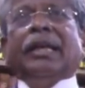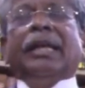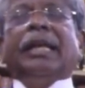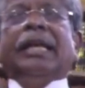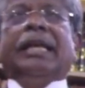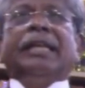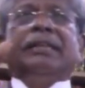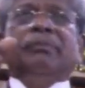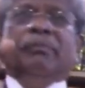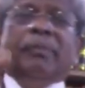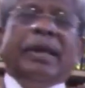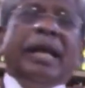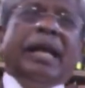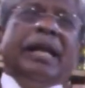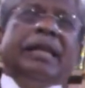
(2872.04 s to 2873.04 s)
it is
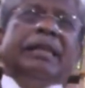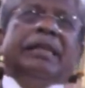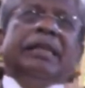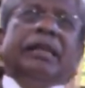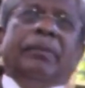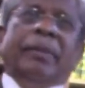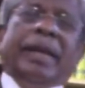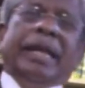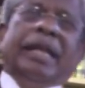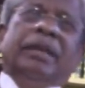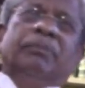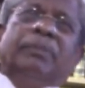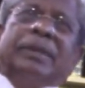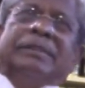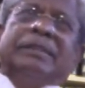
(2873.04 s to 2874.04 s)
made in the
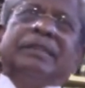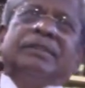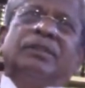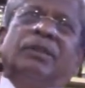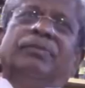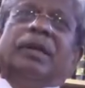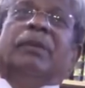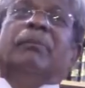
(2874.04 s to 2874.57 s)
immediate presence of a